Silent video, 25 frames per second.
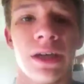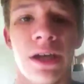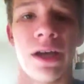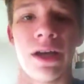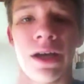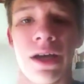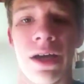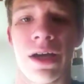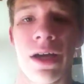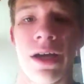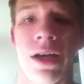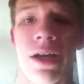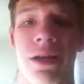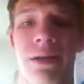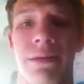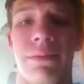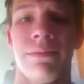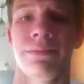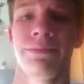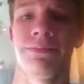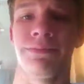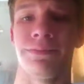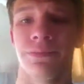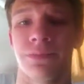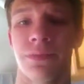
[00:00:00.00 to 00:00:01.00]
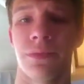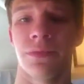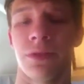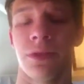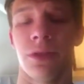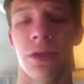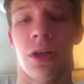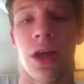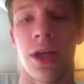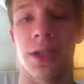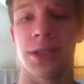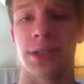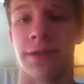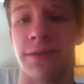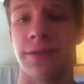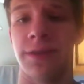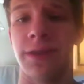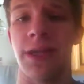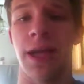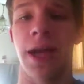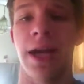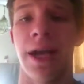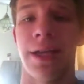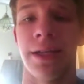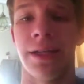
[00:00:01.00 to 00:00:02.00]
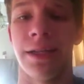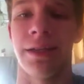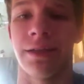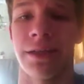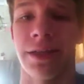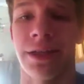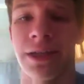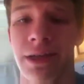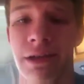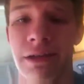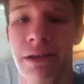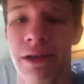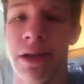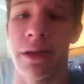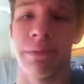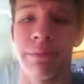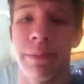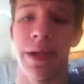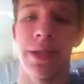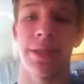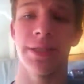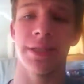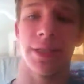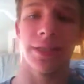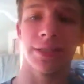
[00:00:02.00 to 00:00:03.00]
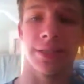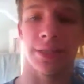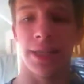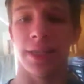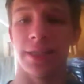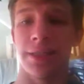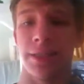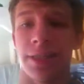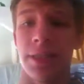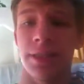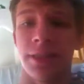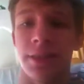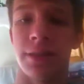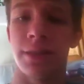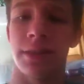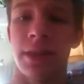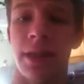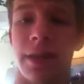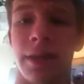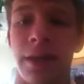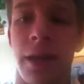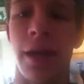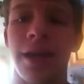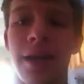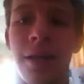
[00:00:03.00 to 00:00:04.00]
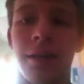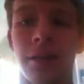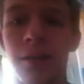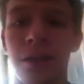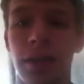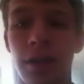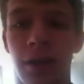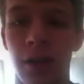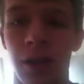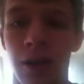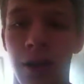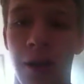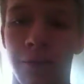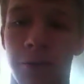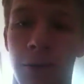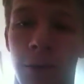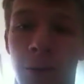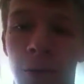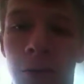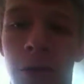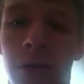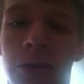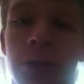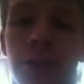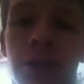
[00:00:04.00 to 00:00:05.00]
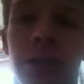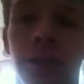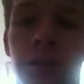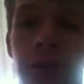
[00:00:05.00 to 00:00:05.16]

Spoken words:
loss of sight, hearing, basic senses, and then, of course, you